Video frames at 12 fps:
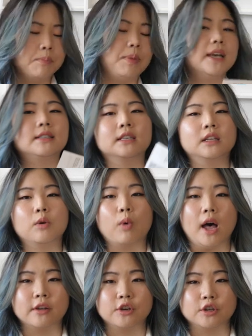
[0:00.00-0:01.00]
Basically,
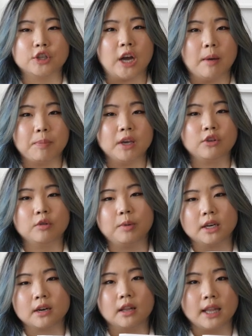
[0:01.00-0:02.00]
while you're shopping, you'll
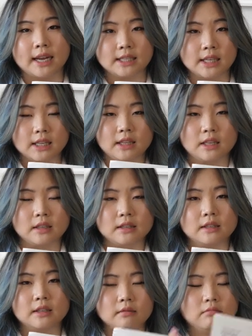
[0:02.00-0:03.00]
be collecting
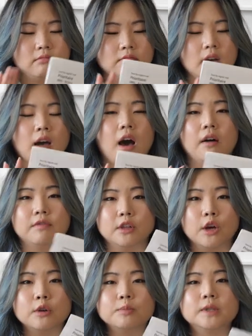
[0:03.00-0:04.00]
these
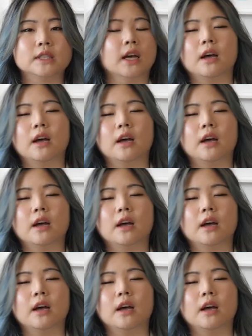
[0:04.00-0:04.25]
envelopes.